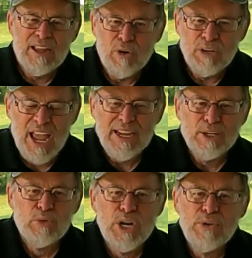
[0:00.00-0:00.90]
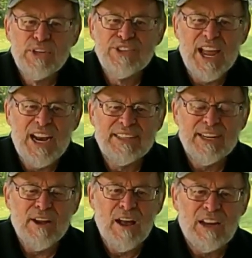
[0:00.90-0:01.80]
or like-a-roo, as I like
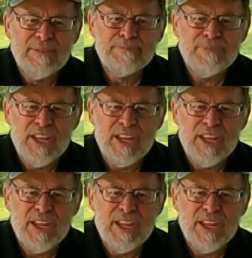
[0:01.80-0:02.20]
to call it.